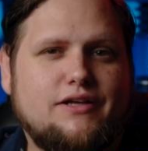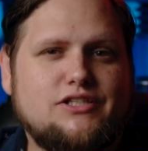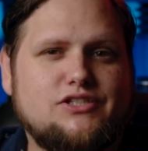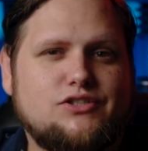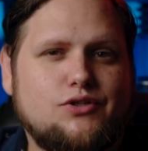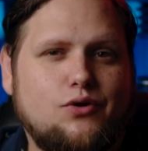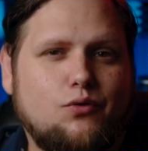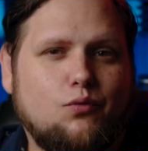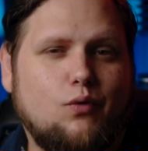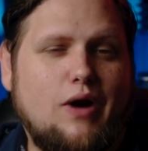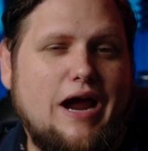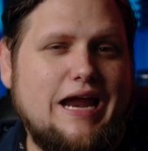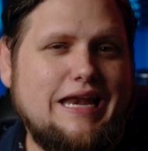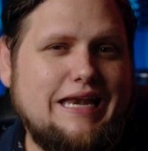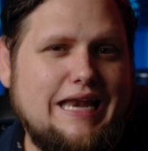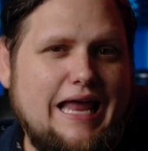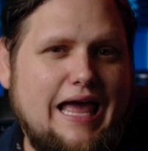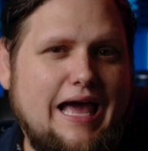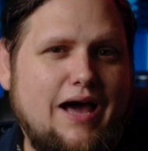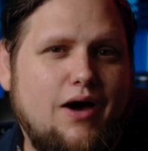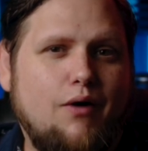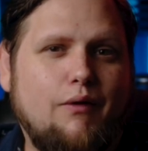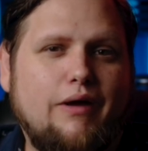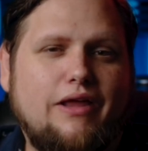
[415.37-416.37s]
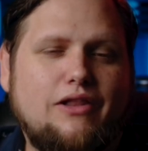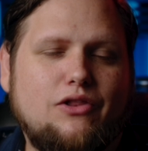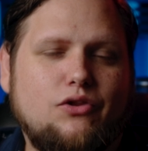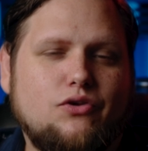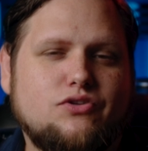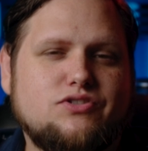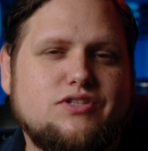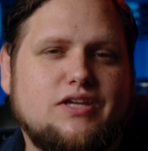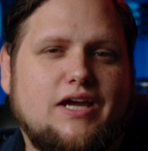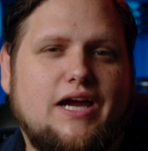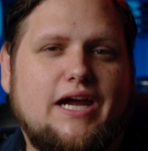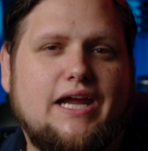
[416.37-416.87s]
So right now it
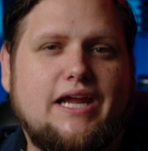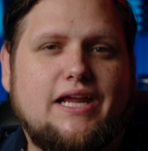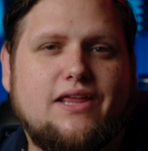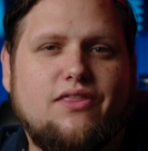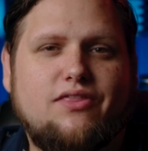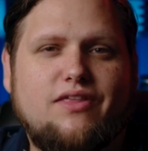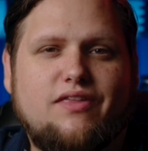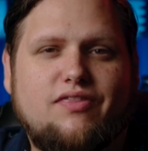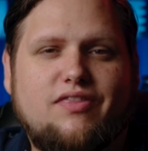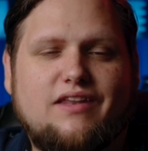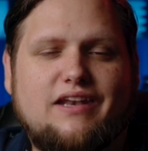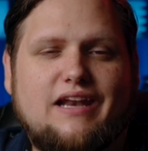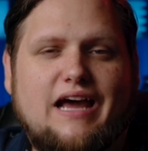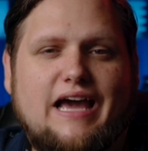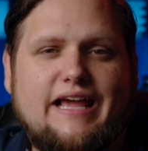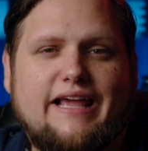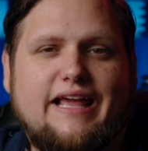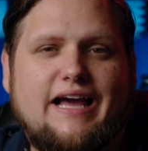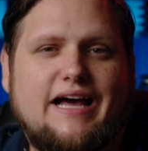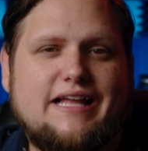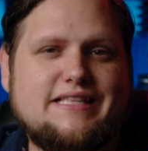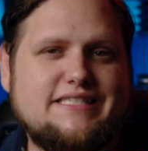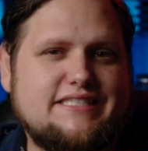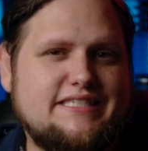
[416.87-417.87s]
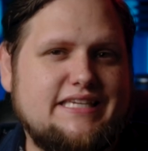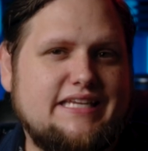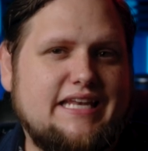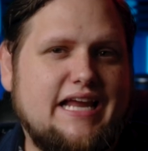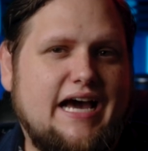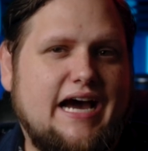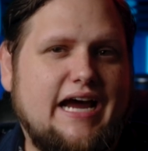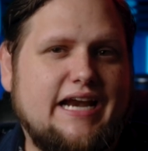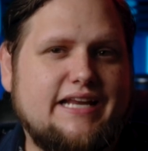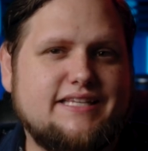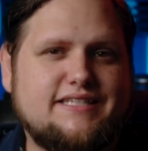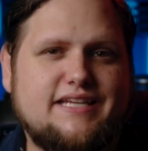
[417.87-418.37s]
looks like that the Nikon
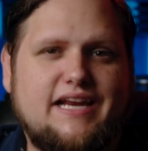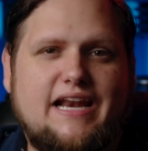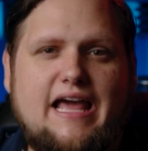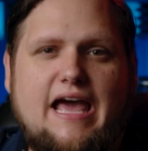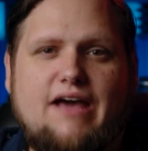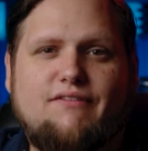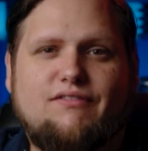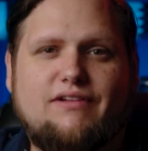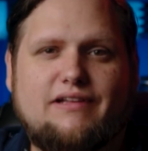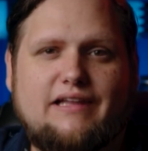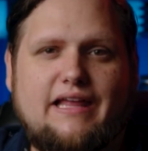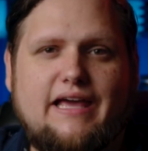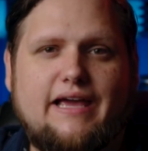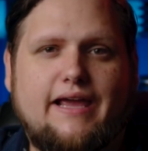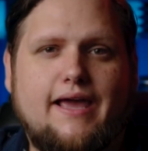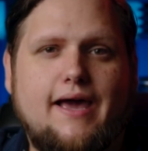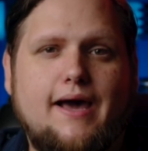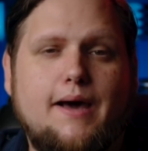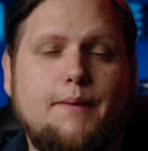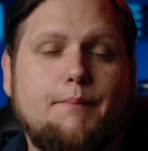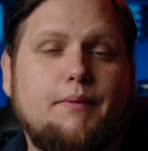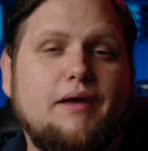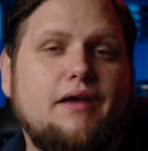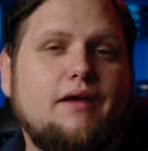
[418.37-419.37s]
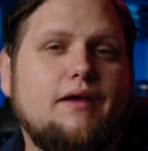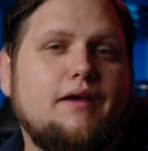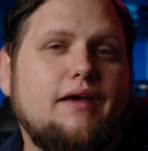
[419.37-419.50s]
Z9 is gonna have a leg up,